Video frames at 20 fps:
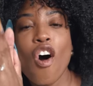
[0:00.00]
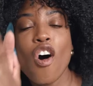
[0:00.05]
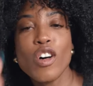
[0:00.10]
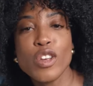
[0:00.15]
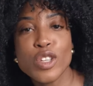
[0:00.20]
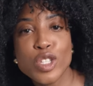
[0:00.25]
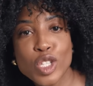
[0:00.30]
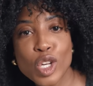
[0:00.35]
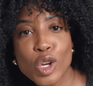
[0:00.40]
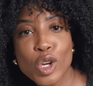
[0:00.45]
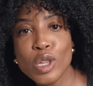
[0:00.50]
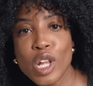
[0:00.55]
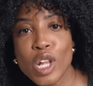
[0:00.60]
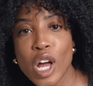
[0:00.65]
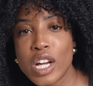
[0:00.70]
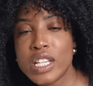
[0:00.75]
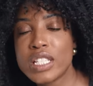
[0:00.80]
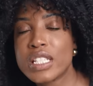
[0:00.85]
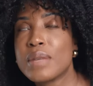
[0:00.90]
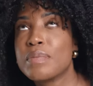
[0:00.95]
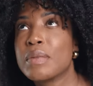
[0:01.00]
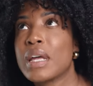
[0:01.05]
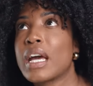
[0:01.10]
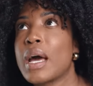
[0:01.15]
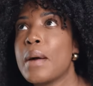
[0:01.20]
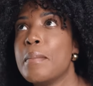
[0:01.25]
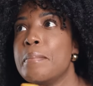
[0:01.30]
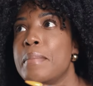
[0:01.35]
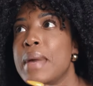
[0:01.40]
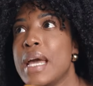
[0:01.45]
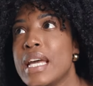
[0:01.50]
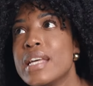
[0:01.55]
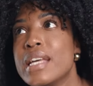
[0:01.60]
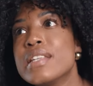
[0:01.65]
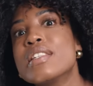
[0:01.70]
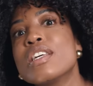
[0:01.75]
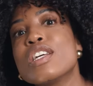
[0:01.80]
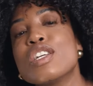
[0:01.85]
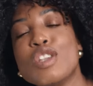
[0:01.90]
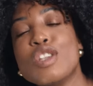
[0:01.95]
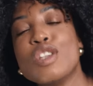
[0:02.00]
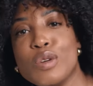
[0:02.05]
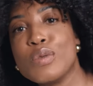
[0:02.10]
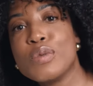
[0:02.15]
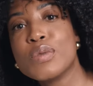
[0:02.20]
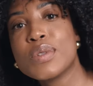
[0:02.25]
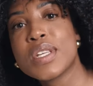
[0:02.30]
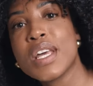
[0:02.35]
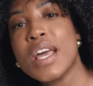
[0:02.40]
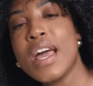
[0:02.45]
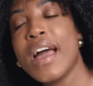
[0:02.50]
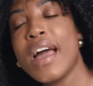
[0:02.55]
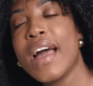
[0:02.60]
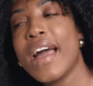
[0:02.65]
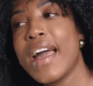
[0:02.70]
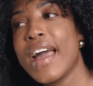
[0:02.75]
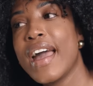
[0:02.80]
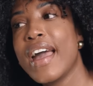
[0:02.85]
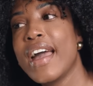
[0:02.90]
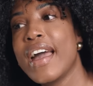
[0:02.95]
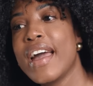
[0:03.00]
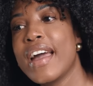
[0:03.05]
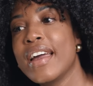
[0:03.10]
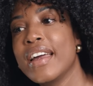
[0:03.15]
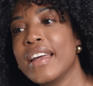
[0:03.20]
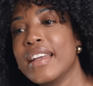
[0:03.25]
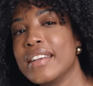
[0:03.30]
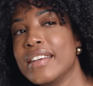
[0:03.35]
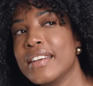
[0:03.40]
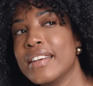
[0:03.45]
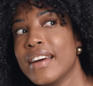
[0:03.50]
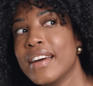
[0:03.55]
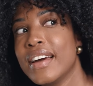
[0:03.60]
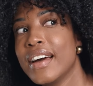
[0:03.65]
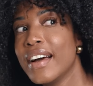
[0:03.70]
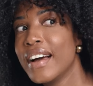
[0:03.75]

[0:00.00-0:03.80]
also launched some like amazing news and